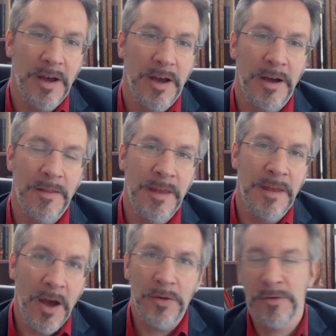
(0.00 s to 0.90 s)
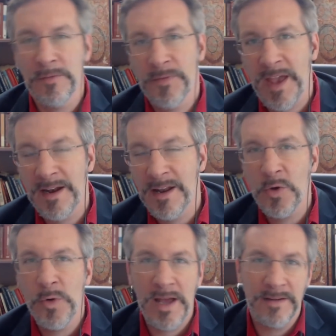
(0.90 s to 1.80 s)
Uh, the other
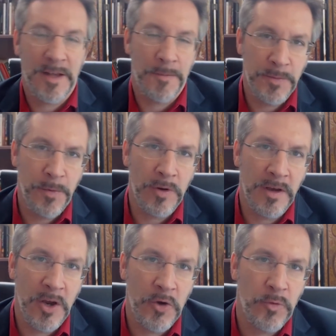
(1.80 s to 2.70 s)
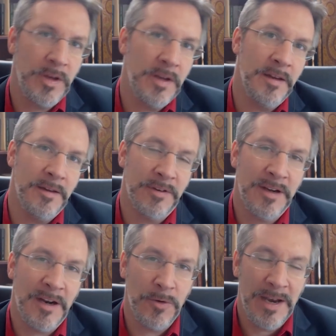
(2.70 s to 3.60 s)
candidate who has some support in the country is
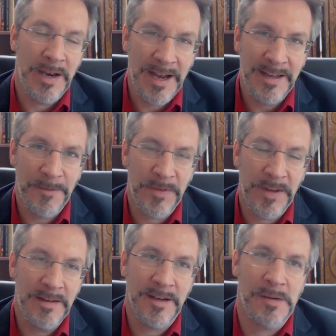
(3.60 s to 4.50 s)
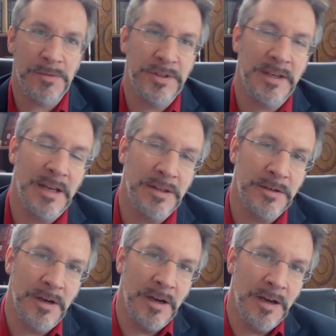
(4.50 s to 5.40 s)
Ricardo Anaya. He's cobbled
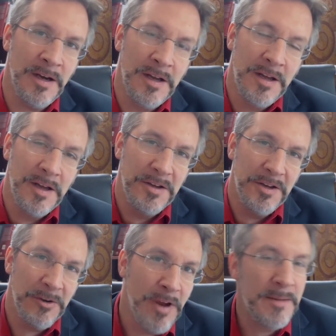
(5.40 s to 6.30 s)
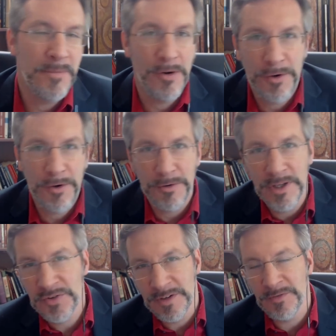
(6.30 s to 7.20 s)
together uh, a rainbow
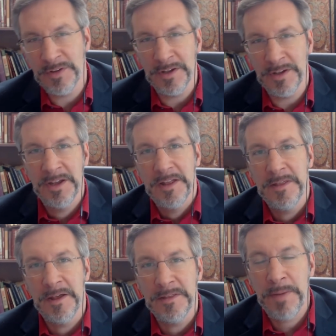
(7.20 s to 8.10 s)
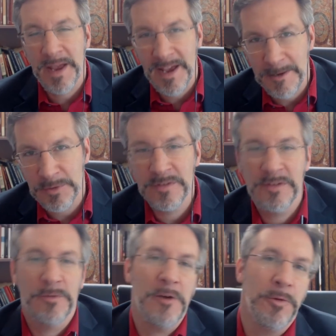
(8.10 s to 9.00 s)
coalition of the, the, the PAN, which is
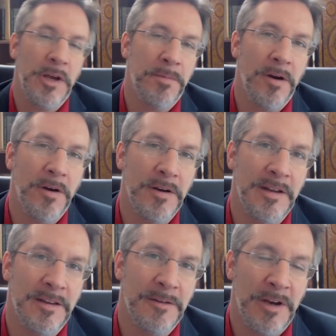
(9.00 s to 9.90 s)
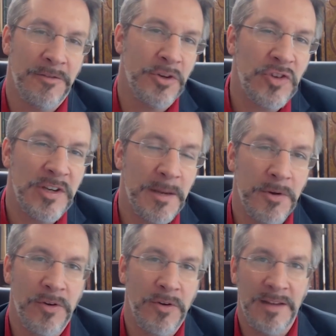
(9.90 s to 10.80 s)
the right wing party, the right Christian
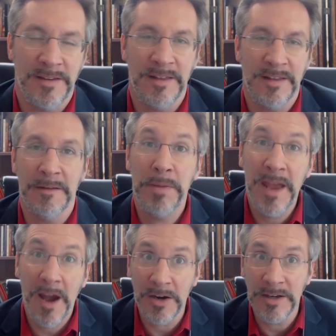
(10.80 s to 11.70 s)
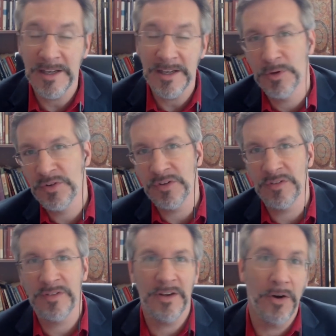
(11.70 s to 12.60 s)
Democrats, the PRD, which
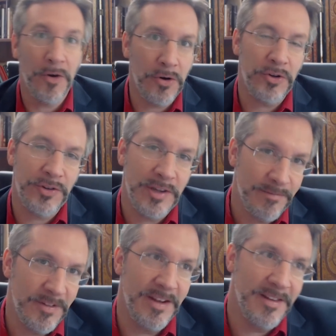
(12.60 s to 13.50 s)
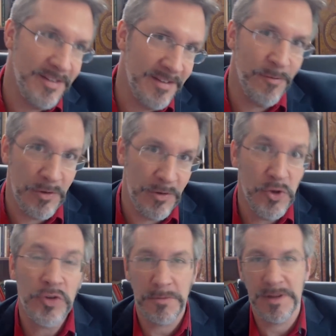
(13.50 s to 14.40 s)
is the old, what
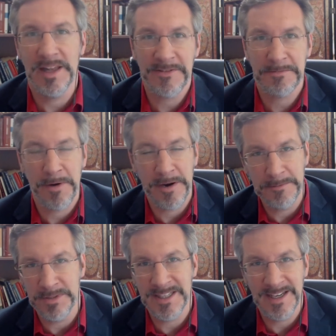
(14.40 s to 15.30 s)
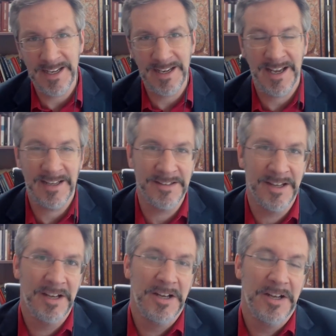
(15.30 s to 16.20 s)
used to be the left party, but today has
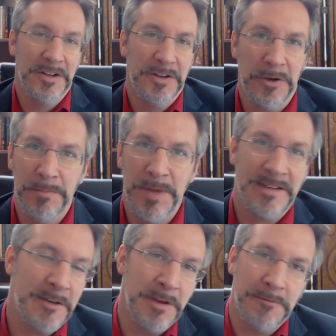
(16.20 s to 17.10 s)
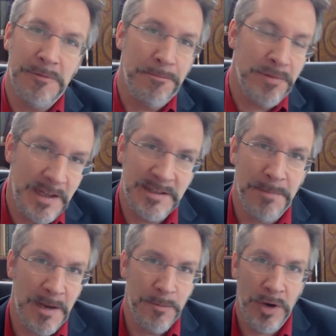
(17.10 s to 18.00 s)
you know, basically been replaced
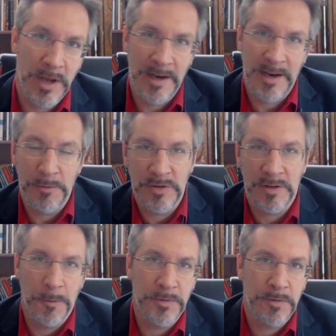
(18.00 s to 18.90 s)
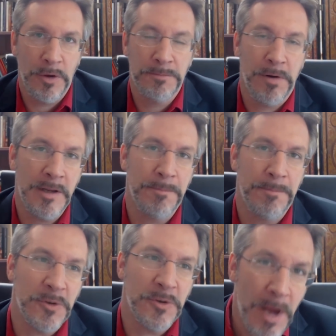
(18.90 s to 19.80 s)
by Morena, which is Lopez Obrador's party,
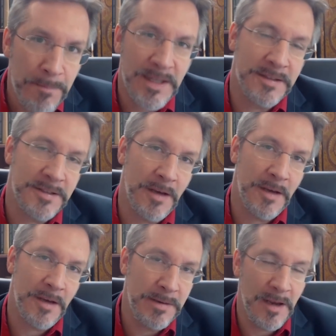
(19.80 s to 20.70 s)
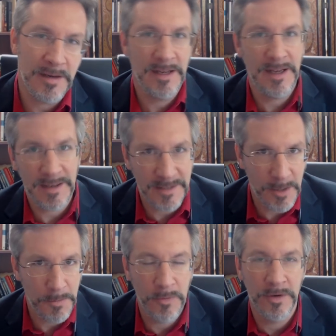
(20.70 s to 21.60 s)
but the remnants of the PRD has
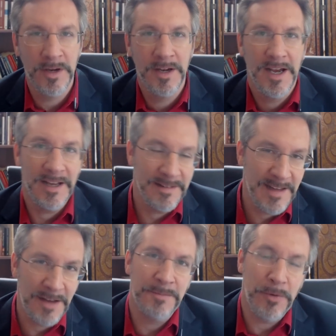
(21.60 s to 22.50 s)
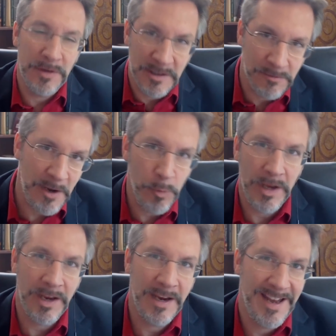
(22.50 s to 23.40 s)
come over and is now supporting the
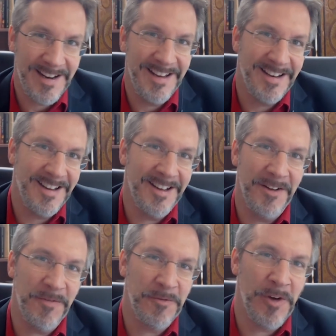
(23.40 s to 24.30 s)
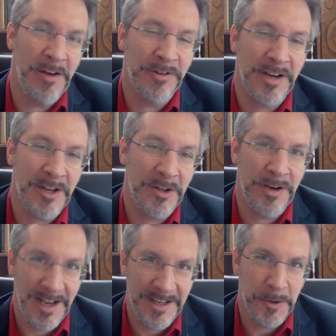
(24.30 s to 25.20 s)
right-wing candidate, uh, uh, Ricardo
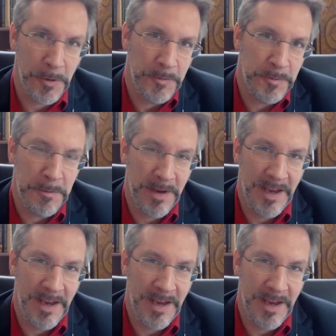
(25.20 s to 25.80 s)
Anaya, who comes from the